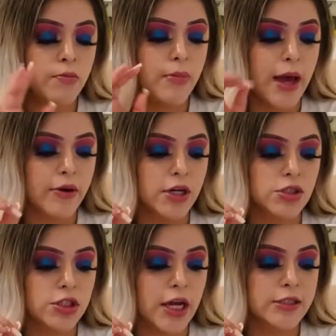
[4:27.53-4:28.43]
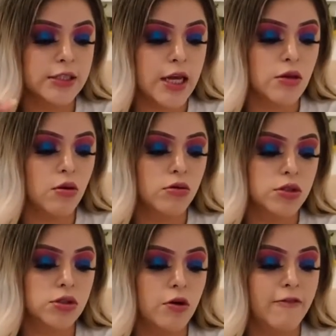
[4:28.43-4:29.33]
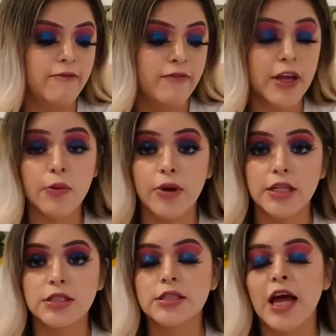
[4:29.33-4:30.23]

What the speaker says: background checks, and also fingerprints.